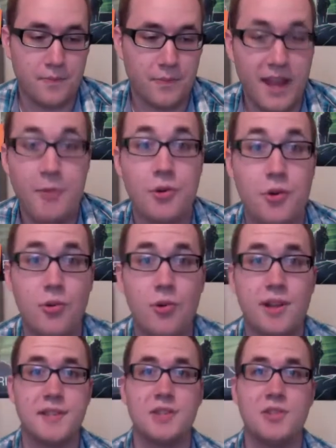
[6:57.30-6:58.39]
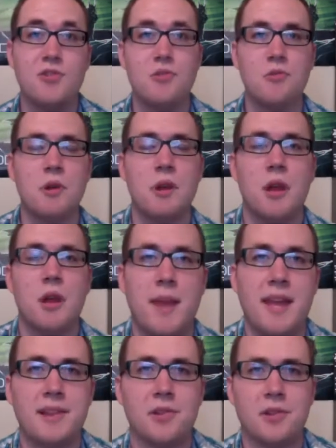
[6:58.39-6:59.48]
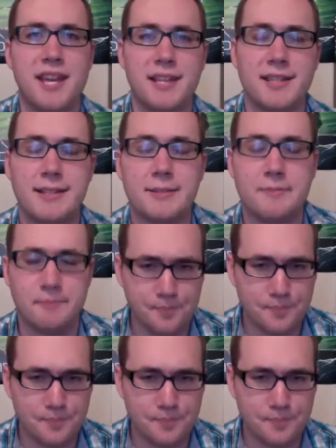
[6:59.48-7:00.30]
They were cool as the two main little kids,